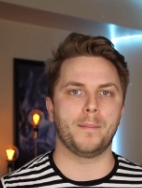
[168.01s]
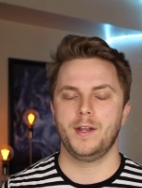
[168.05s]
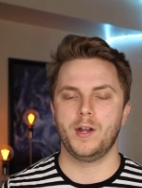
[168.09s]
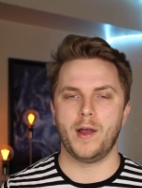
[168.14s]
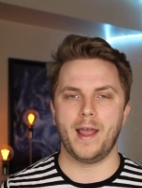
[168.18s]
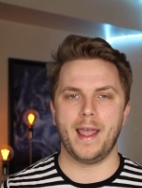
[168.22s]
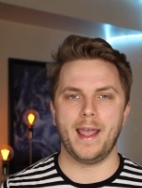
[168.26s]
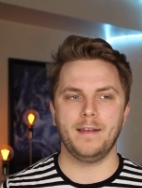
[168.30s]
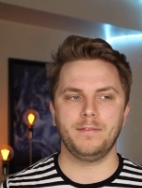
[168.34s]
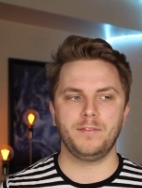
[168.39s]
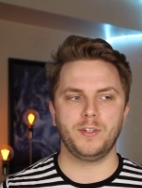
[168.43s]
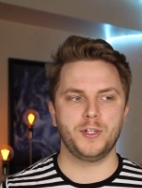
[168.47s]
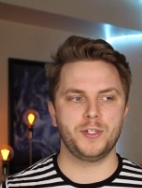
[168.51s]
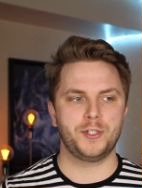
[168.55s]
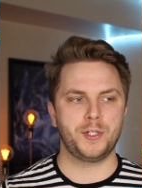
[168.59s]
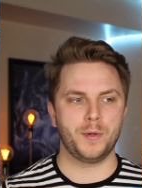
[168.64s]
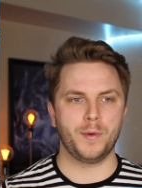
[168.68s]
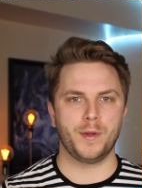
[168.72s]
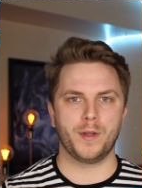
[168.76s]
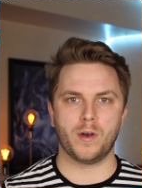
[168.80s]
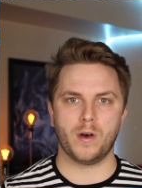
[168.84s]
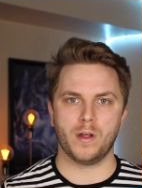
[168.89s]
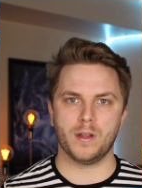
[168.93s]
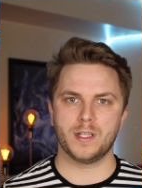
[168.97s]
You know, after
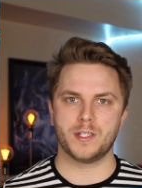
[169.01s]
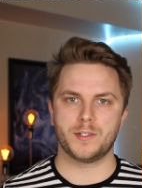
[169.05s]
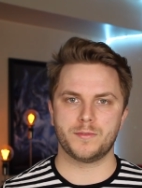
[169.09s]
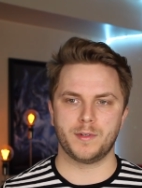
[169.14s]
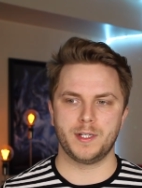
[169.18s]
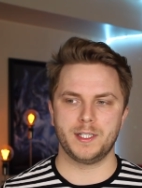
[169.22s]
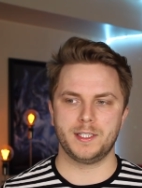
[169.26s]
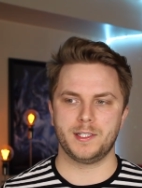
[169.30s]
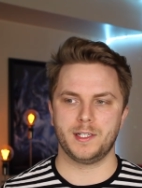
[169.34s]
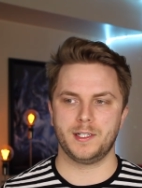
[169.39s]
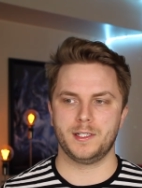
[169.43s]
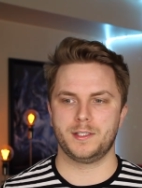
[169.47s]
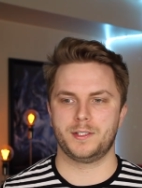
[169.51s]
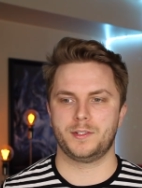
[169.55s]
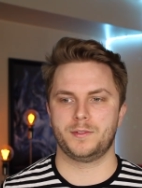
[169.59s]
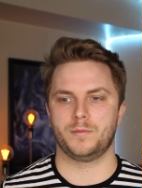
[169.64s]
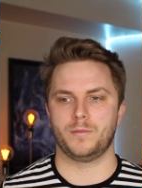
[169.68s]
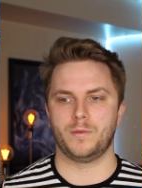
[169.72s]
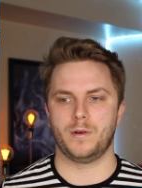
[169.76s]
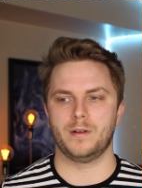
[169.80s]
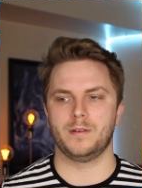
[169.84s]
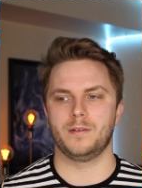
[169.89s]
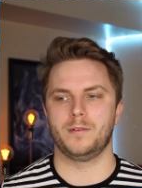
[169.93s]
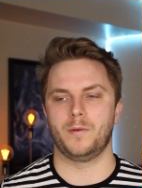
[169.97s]
doing all this research,
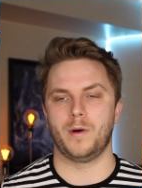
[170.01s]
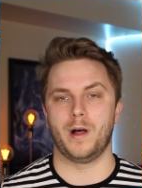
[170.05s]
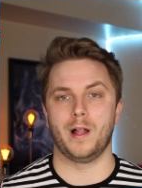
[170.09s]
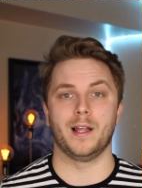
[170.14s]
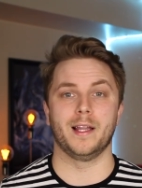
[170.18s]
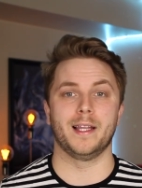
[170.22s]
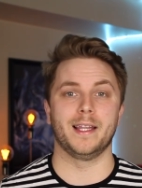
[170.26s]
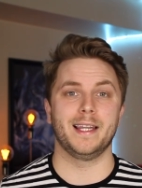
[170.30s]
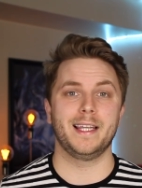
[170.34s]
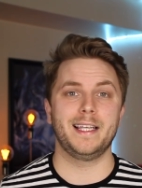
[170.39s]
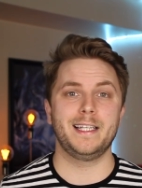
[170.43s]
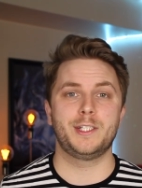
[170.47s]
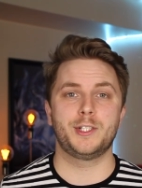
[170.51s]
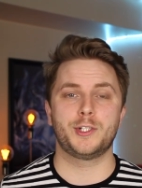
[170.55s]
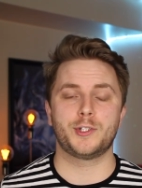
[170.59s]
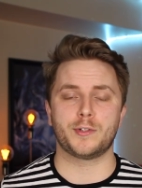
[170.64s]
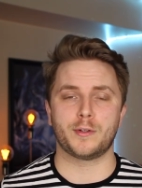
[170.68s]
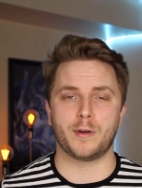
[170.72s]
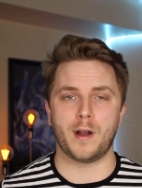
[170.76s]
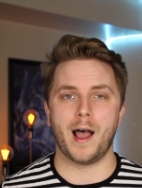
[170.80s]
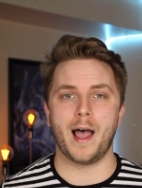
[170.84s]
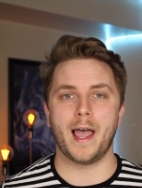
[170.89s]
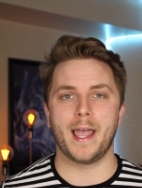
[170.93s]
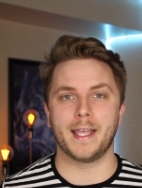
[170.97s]
well, at least
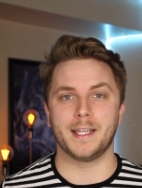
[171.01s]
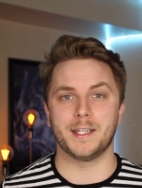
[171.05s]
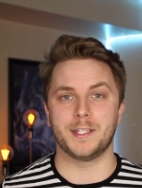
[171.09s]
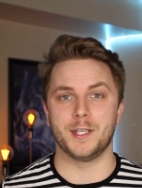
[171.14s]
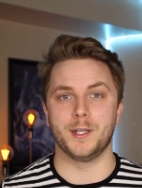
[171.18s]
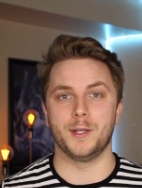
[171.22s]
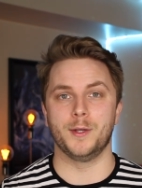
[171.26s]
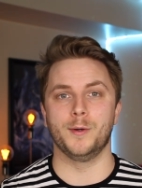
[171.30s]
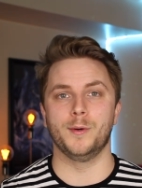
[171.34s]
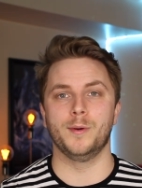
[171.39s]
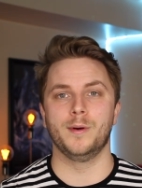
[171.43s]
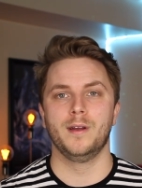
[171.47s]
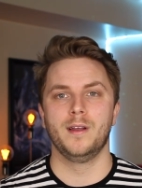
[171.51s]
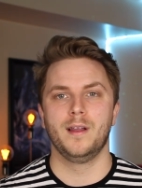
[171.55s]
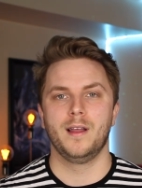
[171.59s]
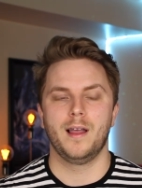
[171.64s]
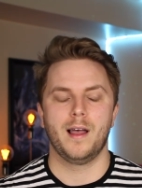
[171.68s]
trying to,